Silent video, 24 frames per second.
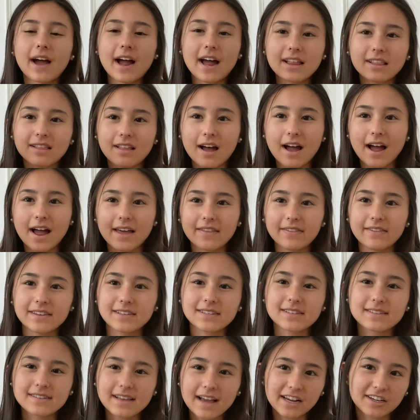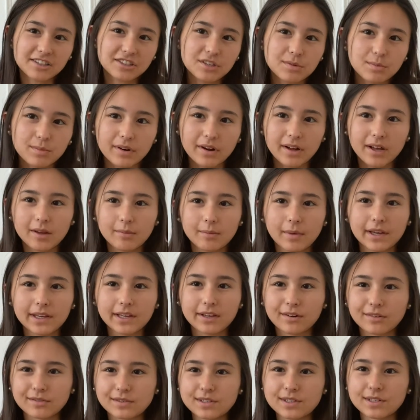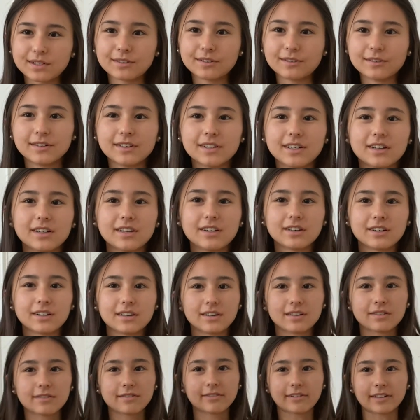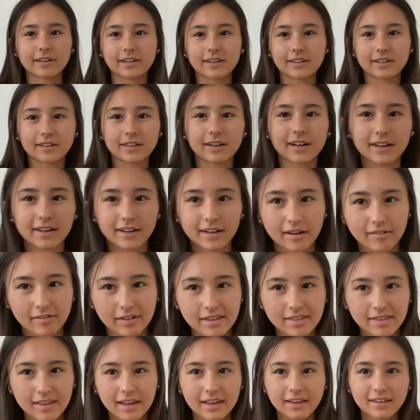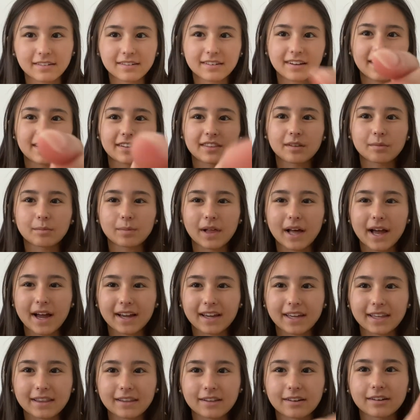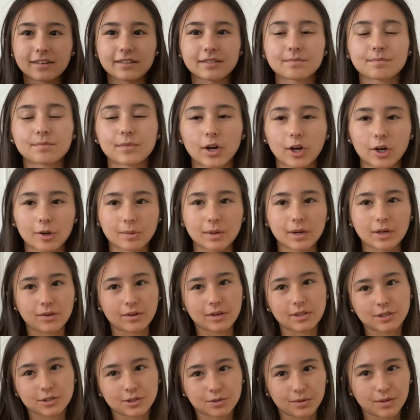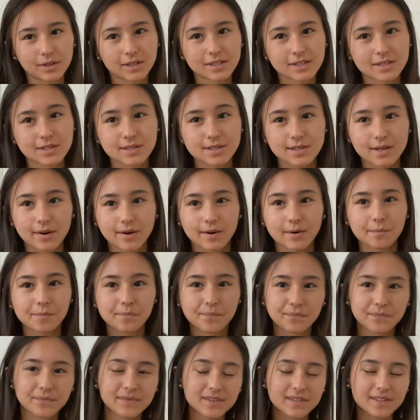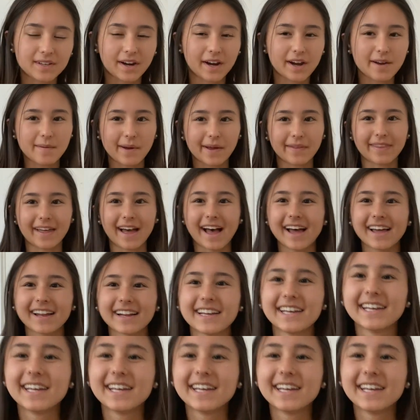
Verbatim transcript: I lied. This is actually probably my go-to for everything, not the black and the army green shorts. So sorry about that.